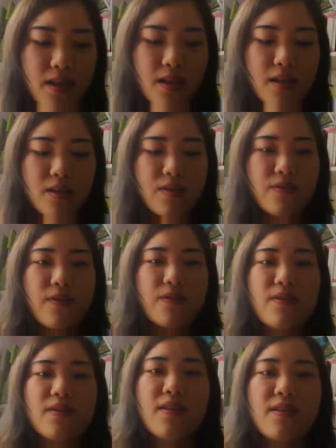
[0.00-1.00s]
Useful
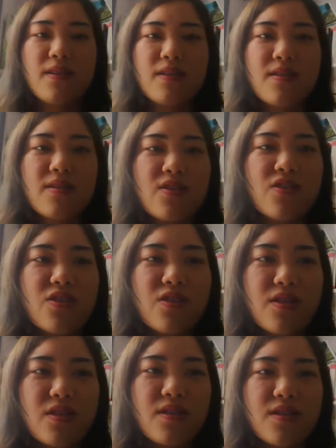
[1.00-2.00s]
sentence
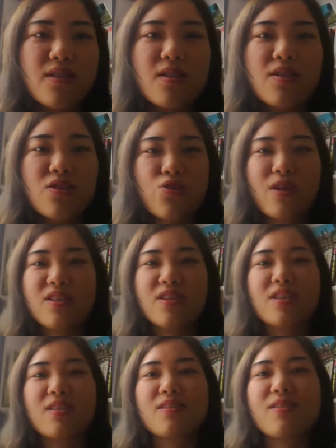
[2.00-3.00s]

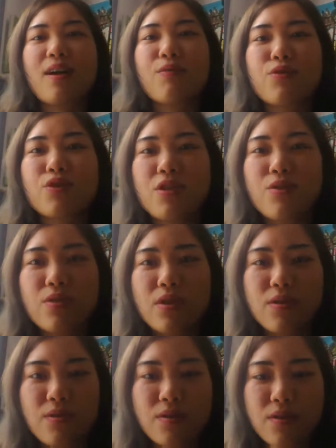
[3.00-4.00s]
structures. I will show
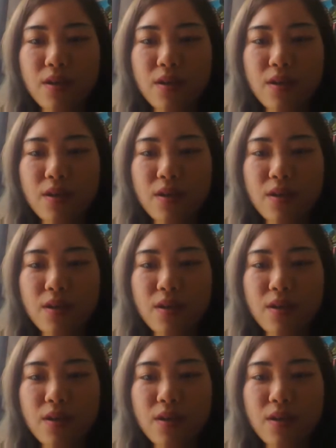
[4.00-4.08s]
you